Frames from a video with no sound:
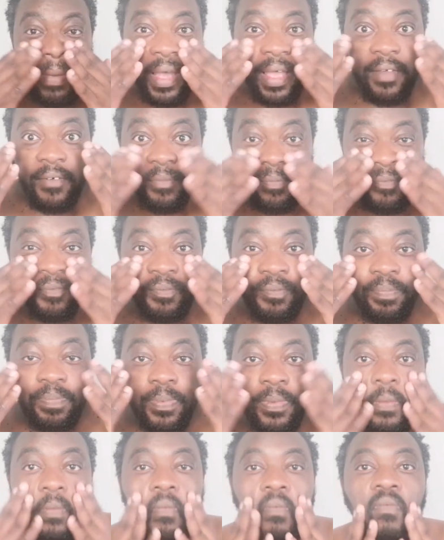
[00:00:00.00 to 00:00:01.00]
how my
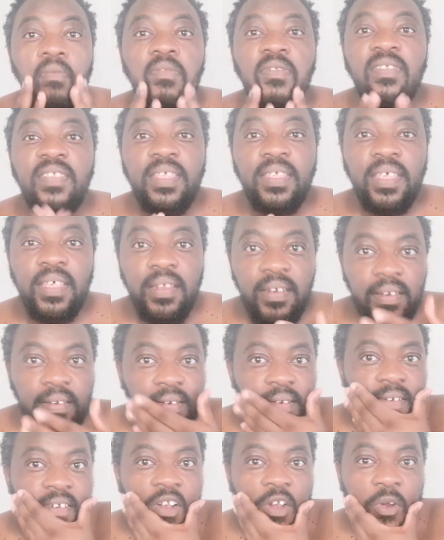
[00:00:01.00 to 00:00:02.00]

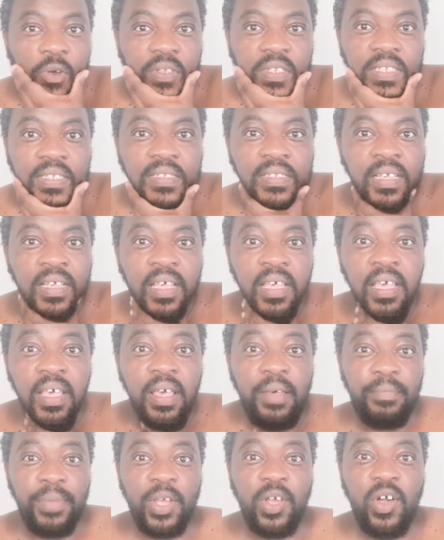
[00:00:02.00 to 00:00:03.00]
skin looks
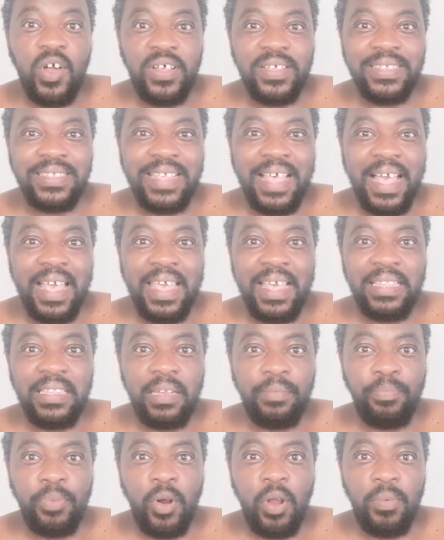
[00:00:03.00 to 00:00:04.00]
because I
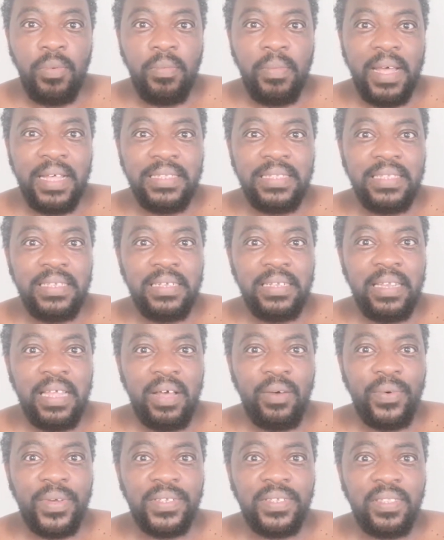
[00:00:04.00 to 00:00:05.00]
had that problem
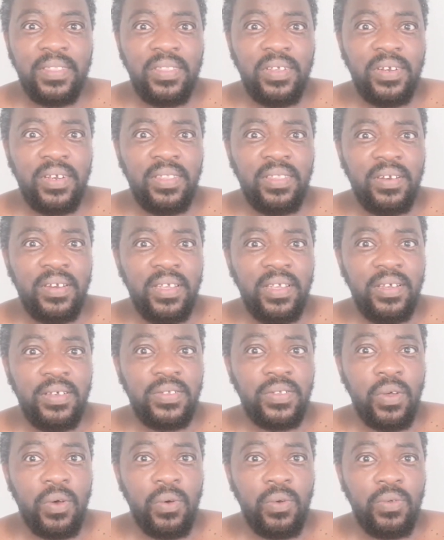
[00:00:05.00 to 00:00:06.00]
until I was 33
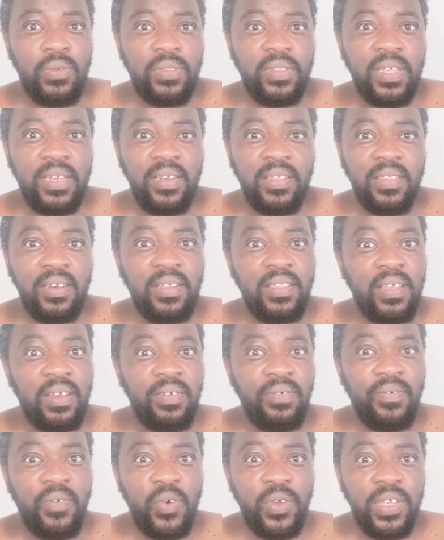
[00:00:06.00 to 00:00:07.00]
years old, 33,
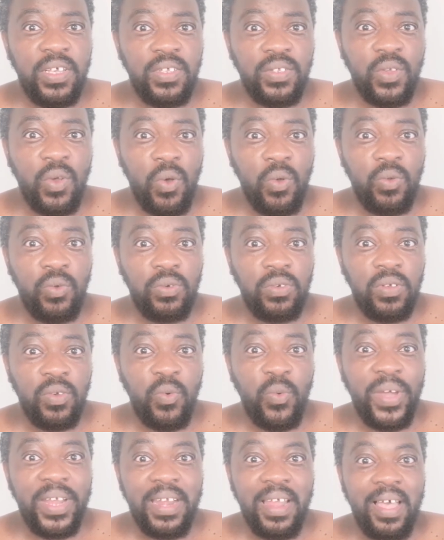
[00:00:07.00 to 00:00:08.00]
34 years old,
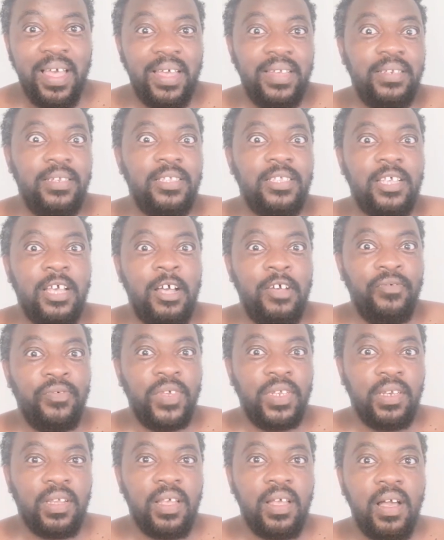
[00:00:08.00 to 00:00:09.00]
when I
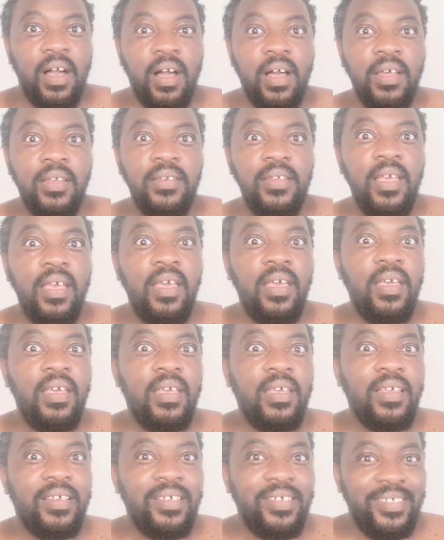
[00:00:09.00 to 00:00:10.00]
discovered
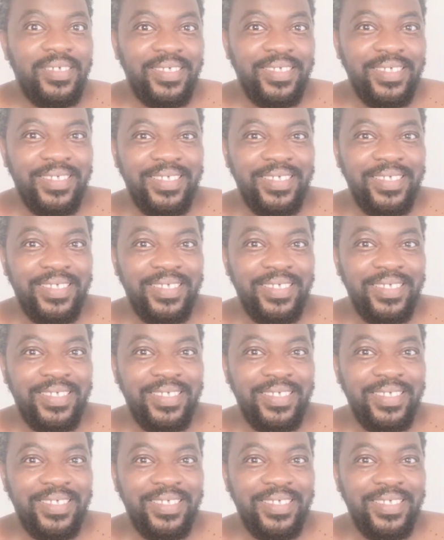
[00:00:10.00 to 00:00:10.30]
Garnier.